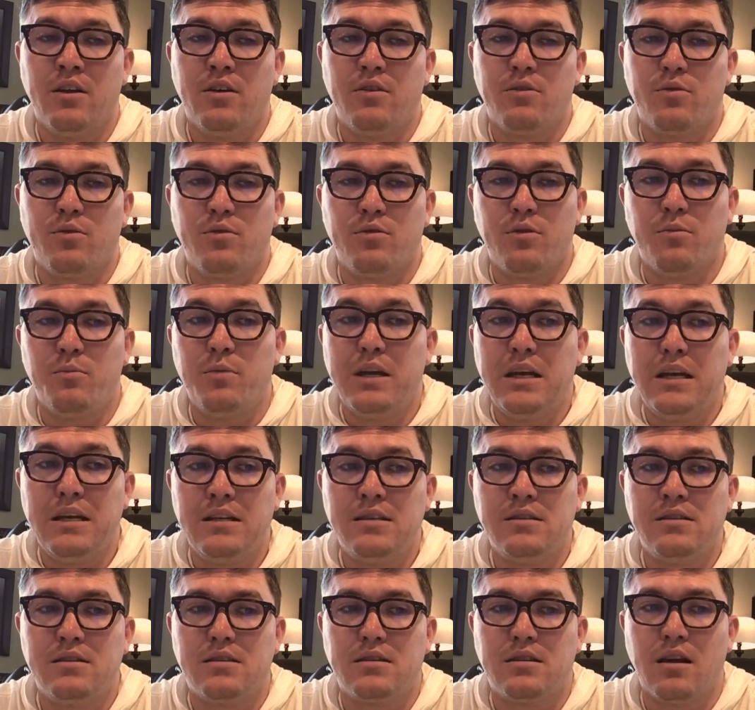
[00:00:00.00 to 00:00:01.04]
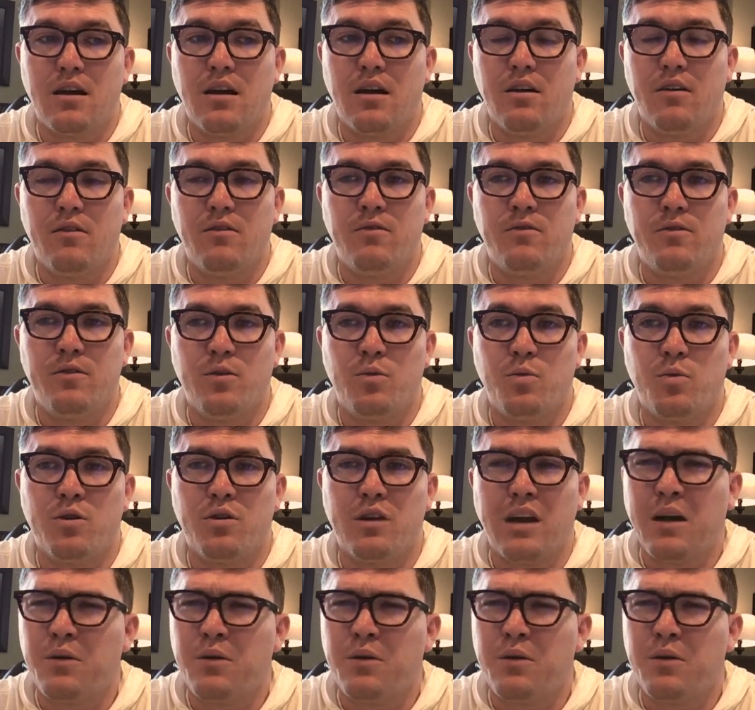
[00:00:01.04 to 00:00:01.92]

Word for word: through the means of the word.